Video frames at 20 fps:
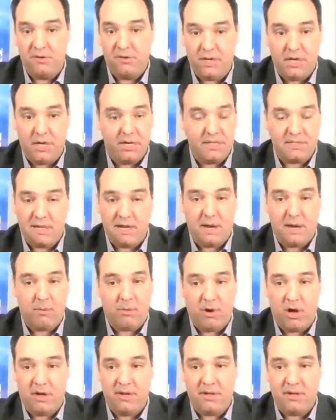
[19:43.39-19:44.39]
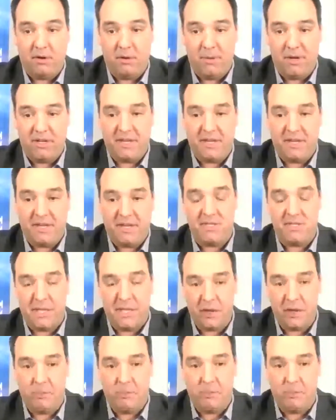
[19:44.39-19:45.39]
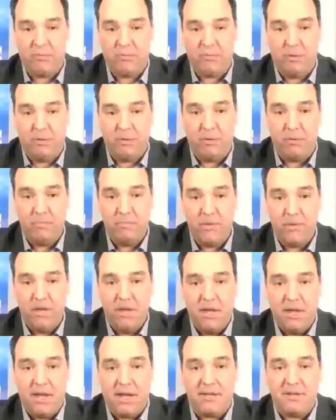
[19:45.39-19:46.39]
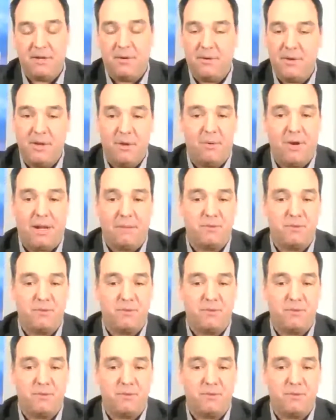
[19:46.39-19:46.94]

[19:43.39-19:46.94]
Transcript: You guys and I were on here on Monday. You sell your portfolio and you go, you know what?